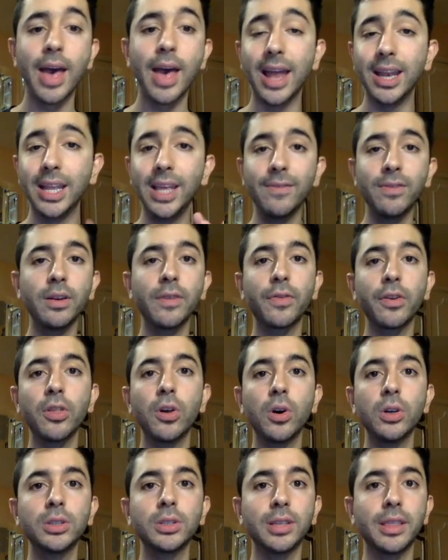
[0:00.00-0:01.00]
And even for
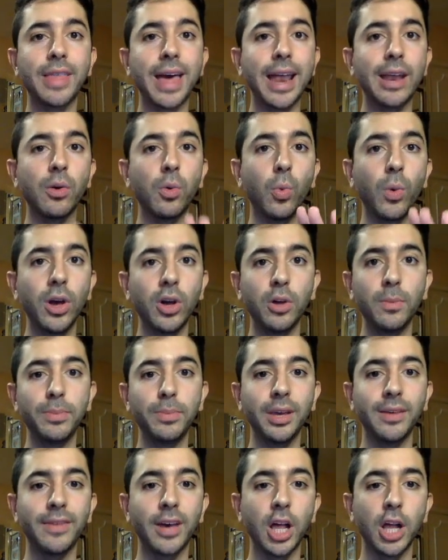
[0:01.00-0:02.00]
those that it will
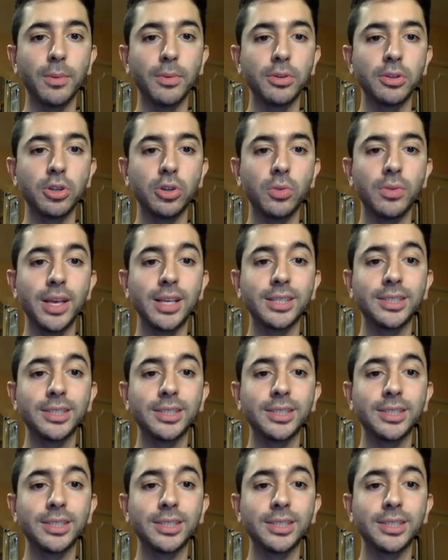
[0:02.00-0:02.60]
be available to, they